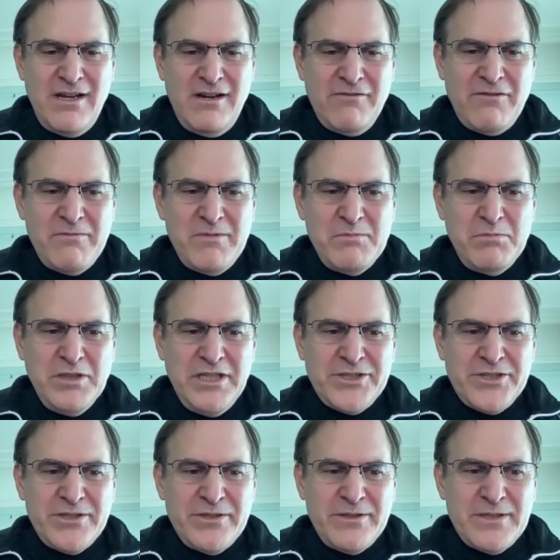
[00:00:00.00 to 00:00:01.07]
from the
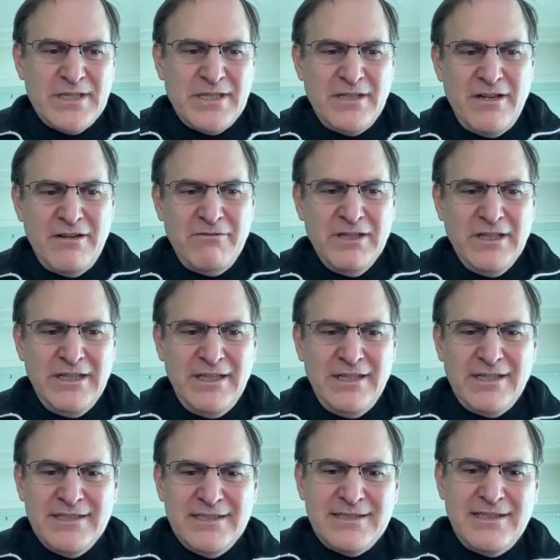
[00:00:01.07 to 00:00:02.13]
bleachers, I really
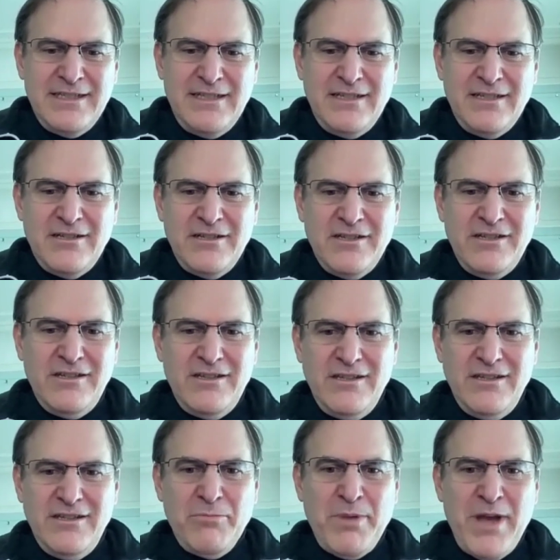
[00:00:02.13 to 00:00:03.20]
can see
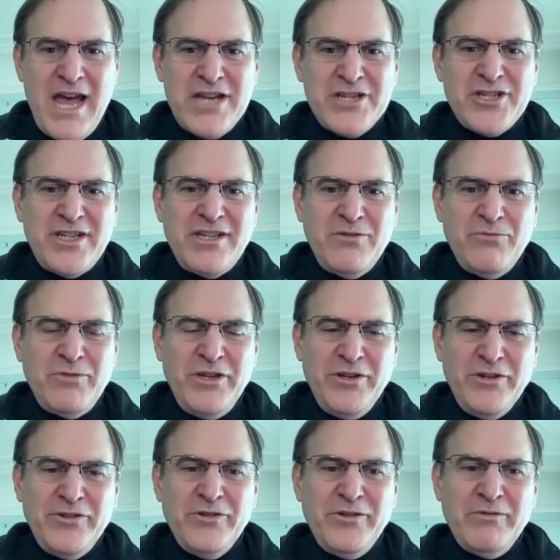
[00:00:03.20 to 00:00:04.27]
your passion and what
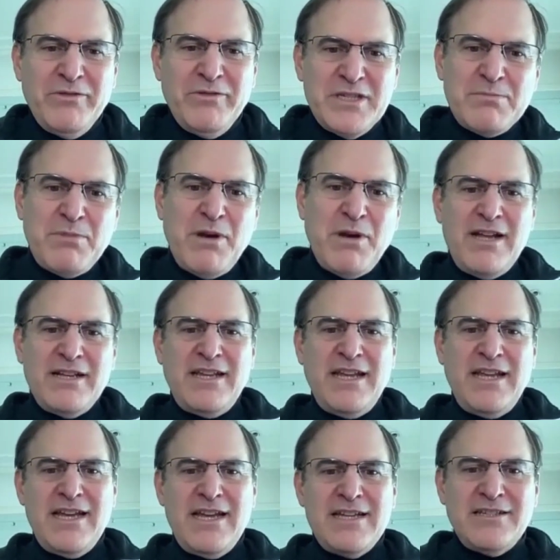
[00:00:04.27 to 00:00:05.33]
you're doing with this
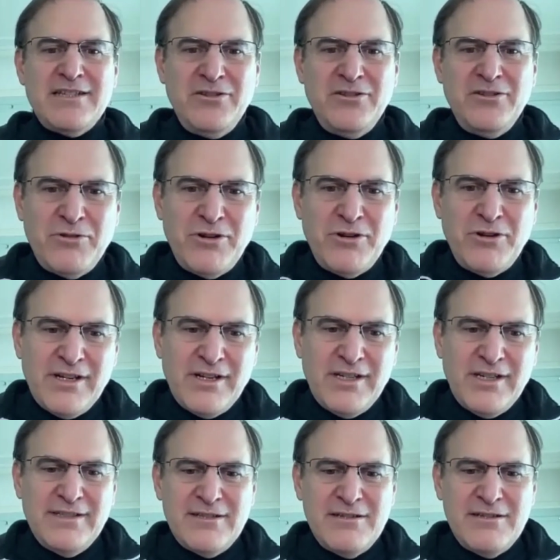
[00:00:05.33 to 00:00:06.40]
podcast and your work,
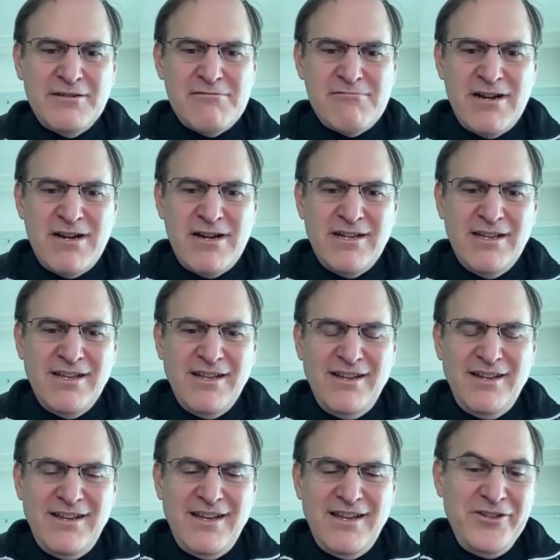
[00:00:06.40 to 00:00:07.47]
and so
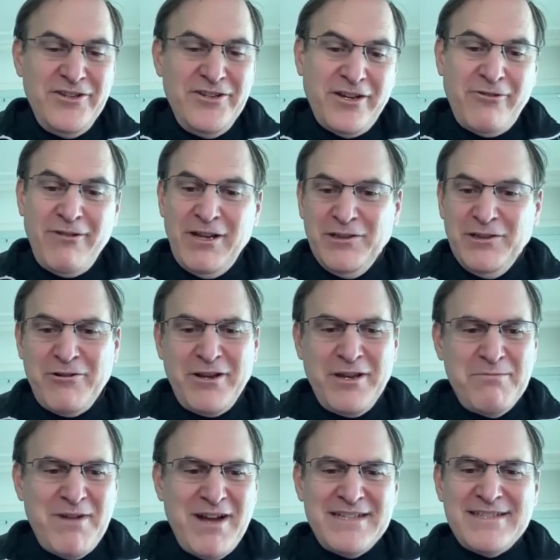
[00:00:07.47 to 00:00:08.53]
and you got a great
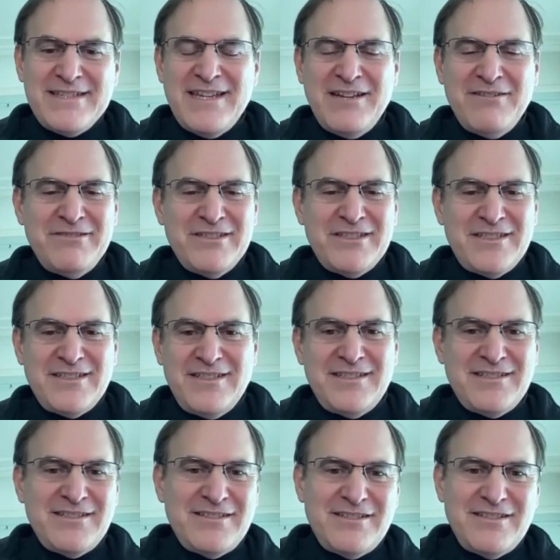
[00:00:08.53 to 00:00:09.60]
learning mindset, which
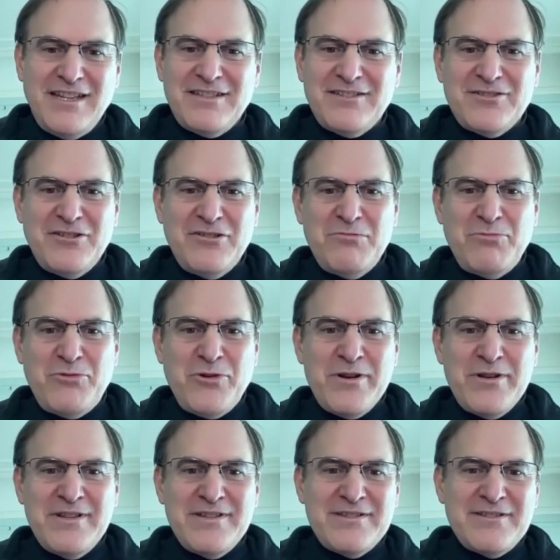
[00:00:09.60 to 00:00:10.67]
is like so
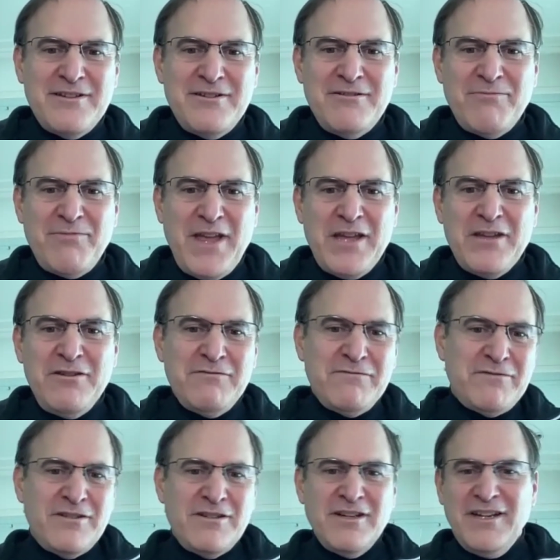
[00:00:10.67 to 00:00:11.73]
important. So thank you
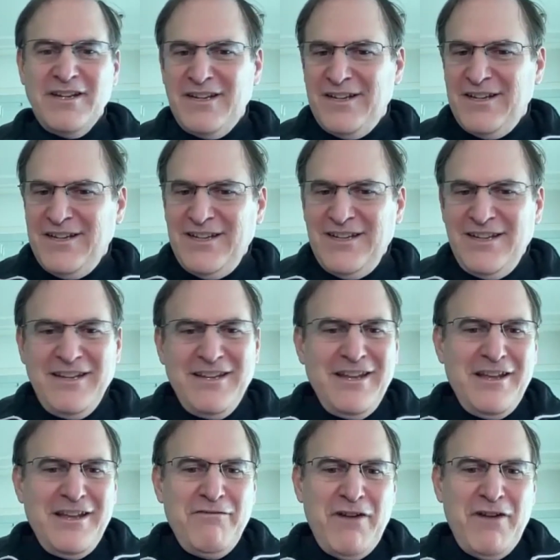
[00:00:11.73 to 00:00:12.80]
for
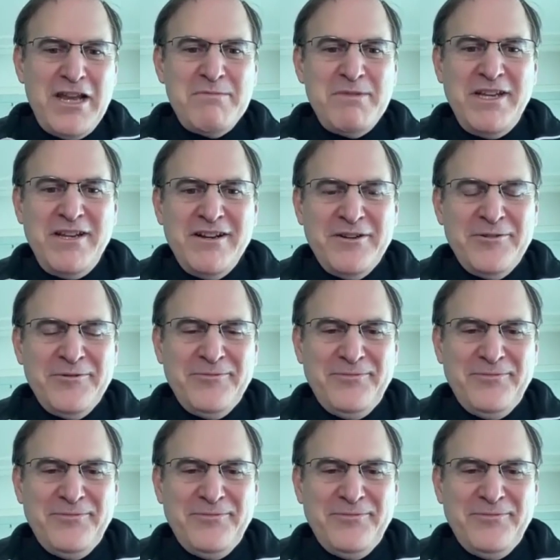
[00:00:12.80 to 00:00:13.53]
inviting me here.